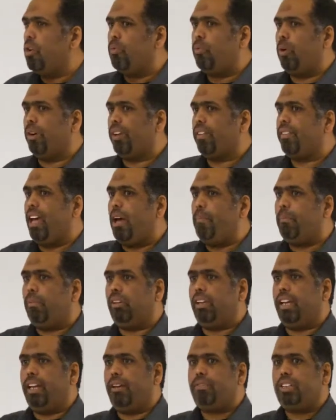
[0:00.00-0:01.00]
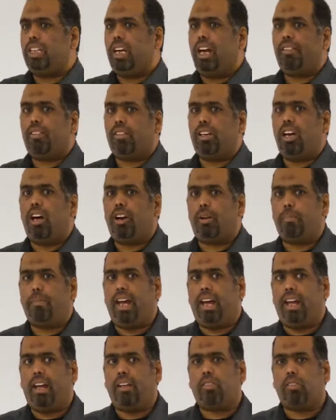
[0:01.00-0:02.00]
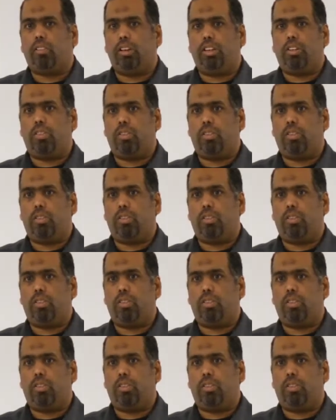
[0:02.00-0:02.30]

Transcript: For example, the FTICR mass,